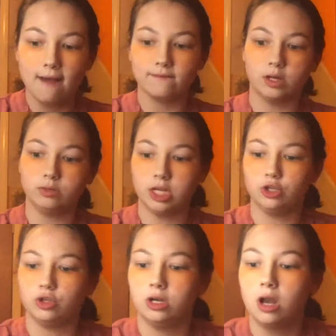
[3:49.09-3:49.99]

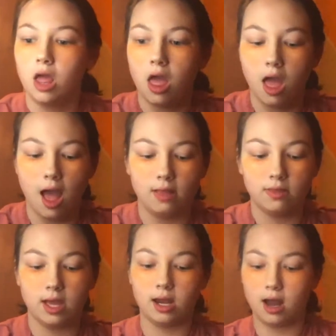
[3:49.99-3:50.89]
foundation. And
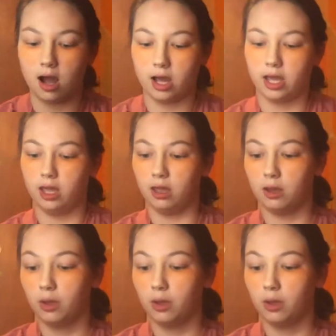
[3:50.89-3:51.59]
then I